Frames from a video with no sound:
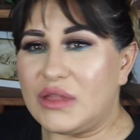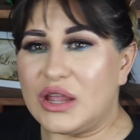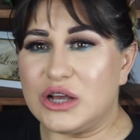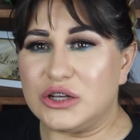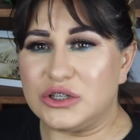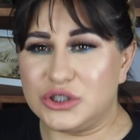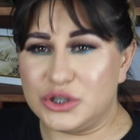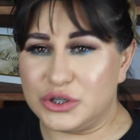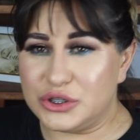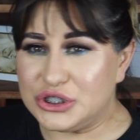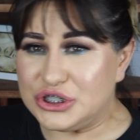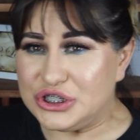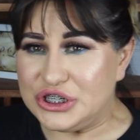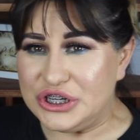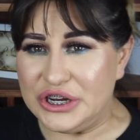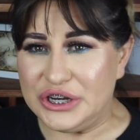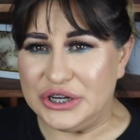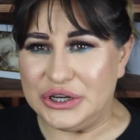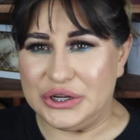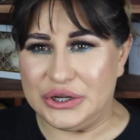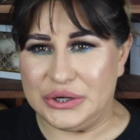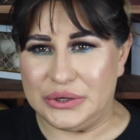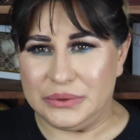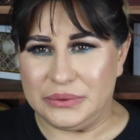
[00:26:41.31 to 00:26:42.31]
So she
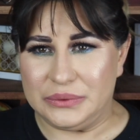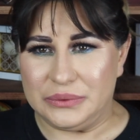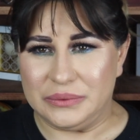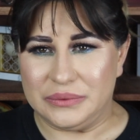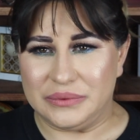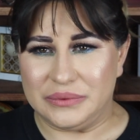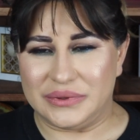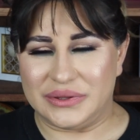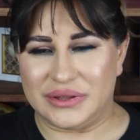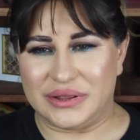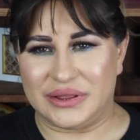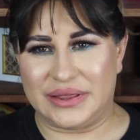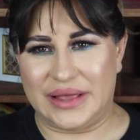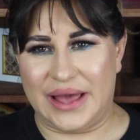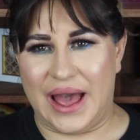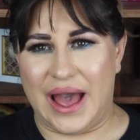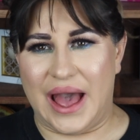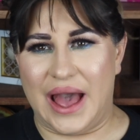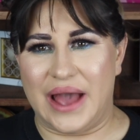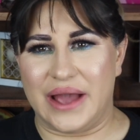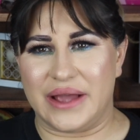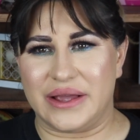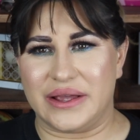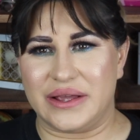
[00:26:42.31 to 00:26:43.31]
knew
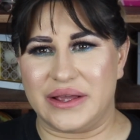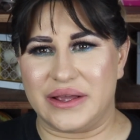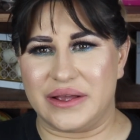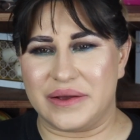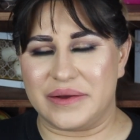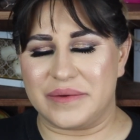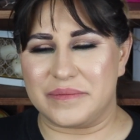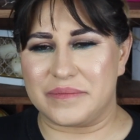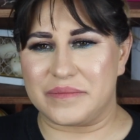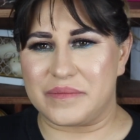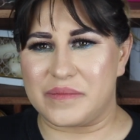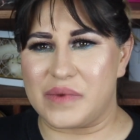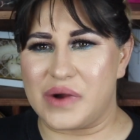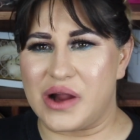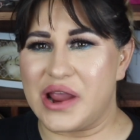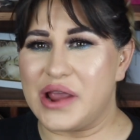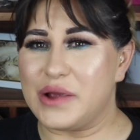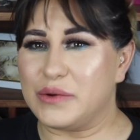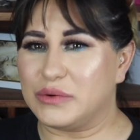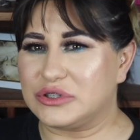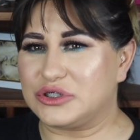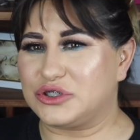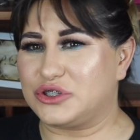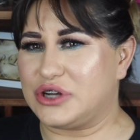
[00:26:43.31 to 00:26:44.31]
that he
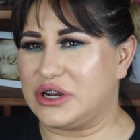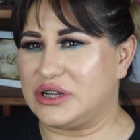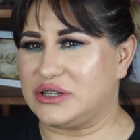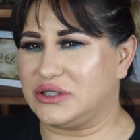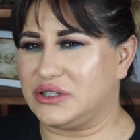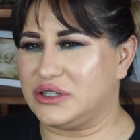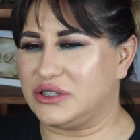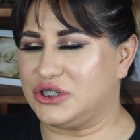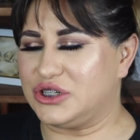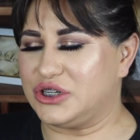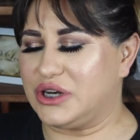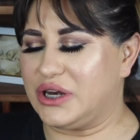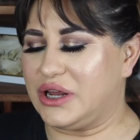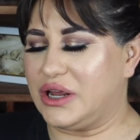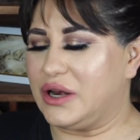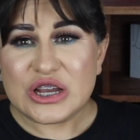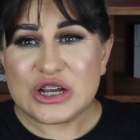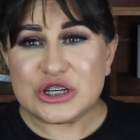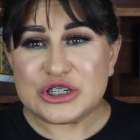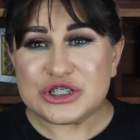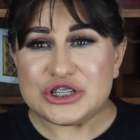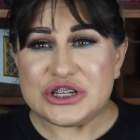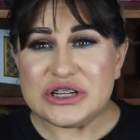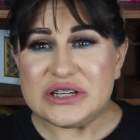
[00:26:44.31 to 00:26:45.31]
was transitioning.
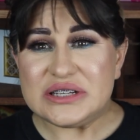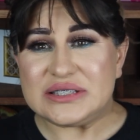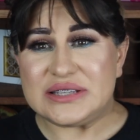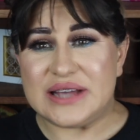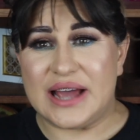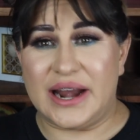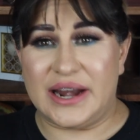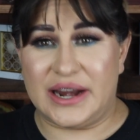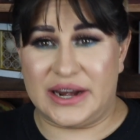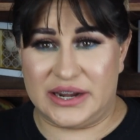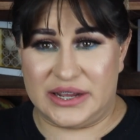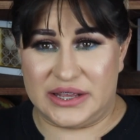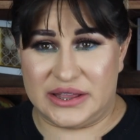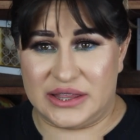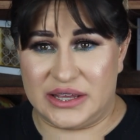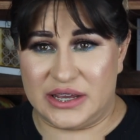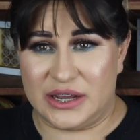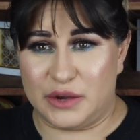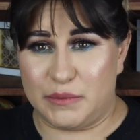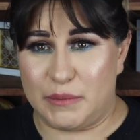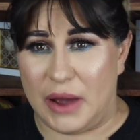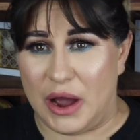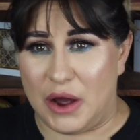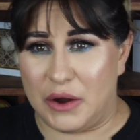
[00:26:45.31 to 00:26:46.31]
She said anything
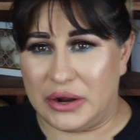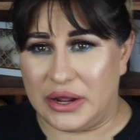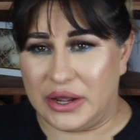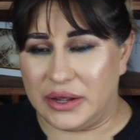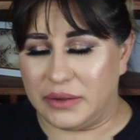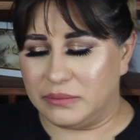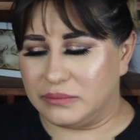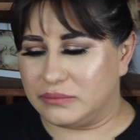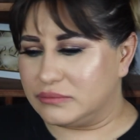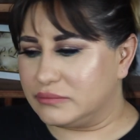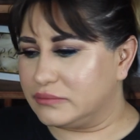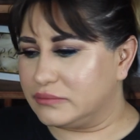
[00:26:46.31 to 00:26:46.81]
about it.